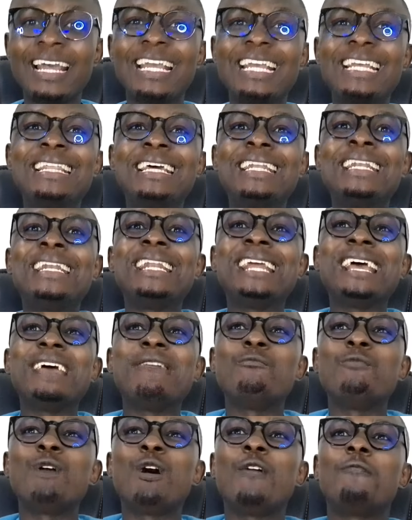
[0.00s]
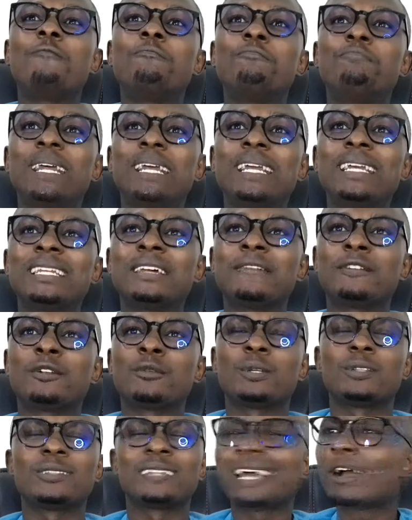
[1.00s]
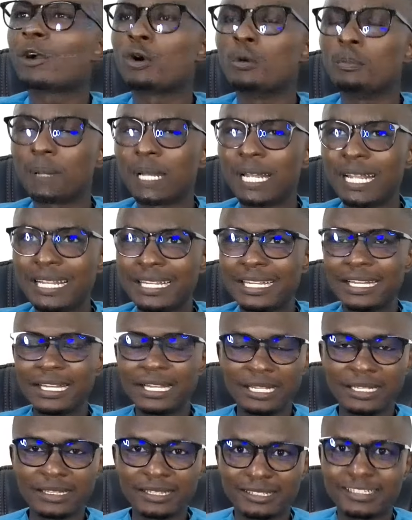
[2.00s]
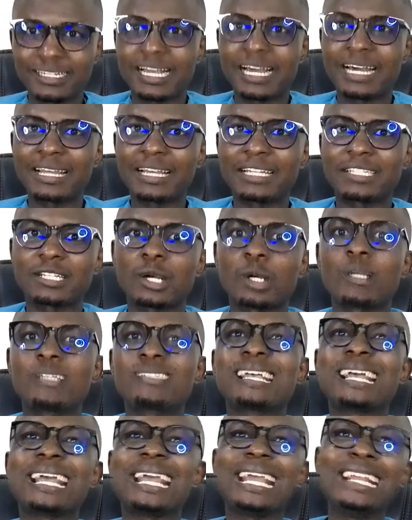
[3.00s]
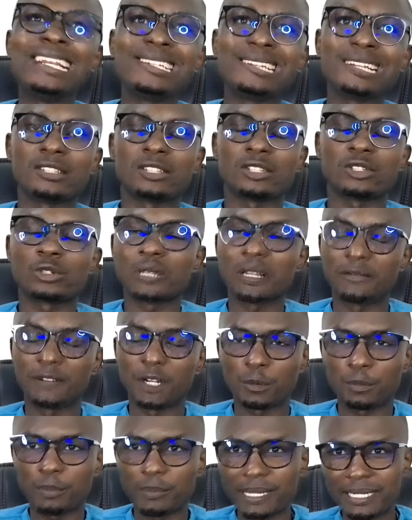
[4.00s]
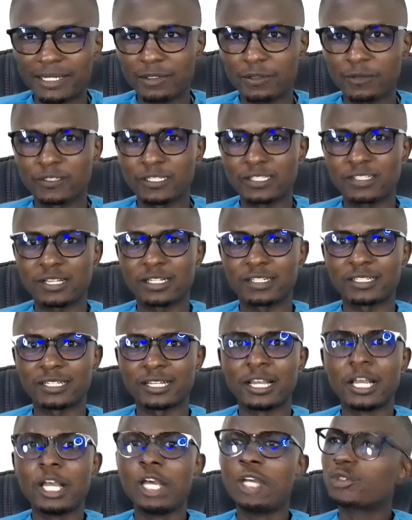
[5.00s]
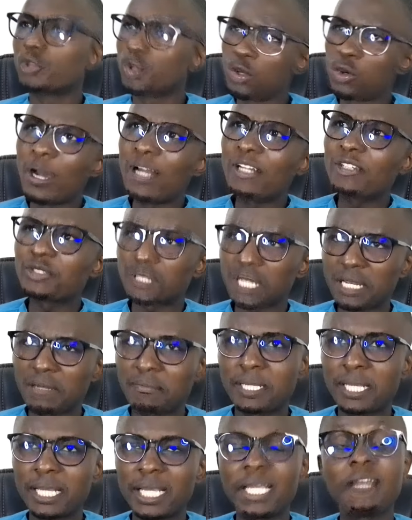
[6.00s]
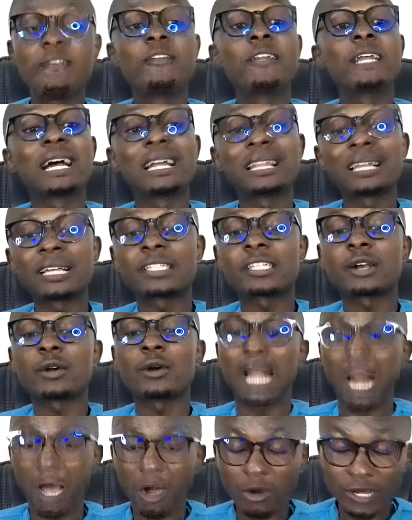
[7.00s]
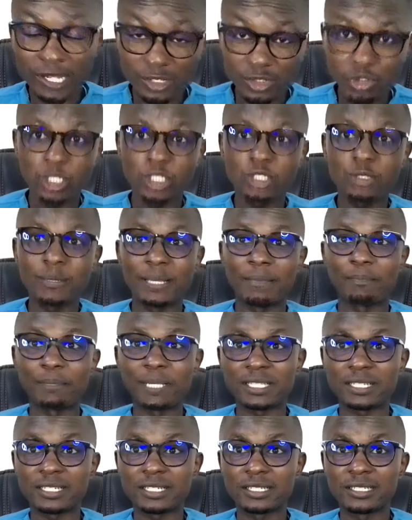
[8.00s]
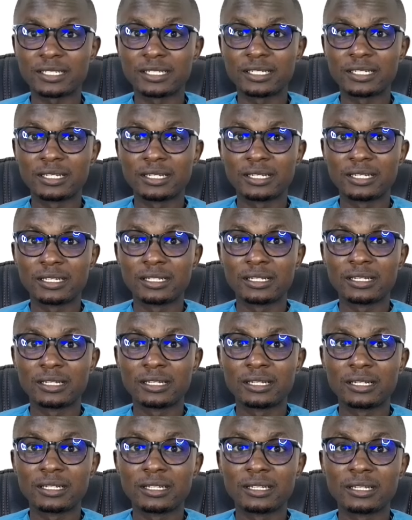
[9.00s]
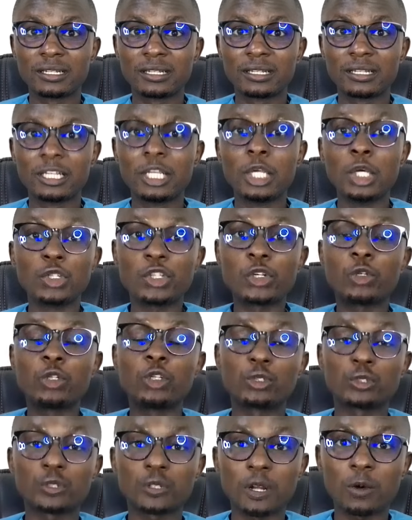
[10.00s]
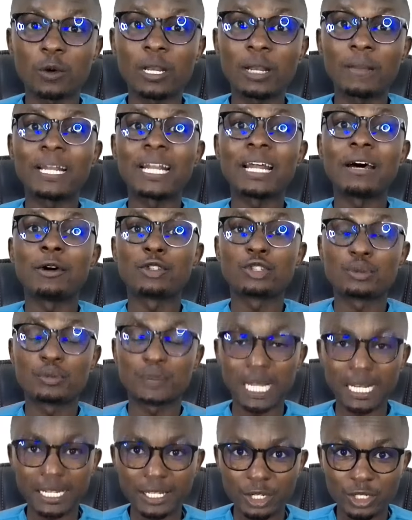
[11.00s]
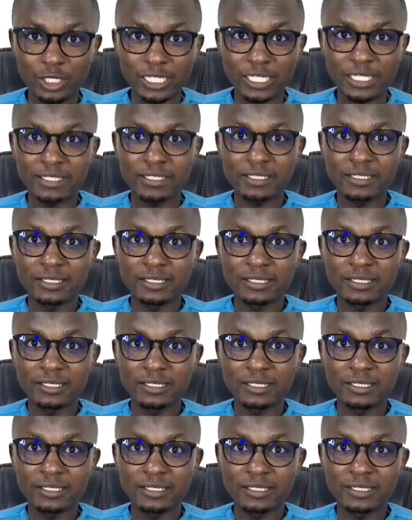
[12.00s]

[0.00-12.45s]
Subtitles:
In the name of bringing development, they are complaining that Rigathi Gachagua is the hindrance to development of this country. So you want to tell me, if Rigathi Gachagua now is going to be impeached, you siku ndio tutakuwa na madawa hospitali yote.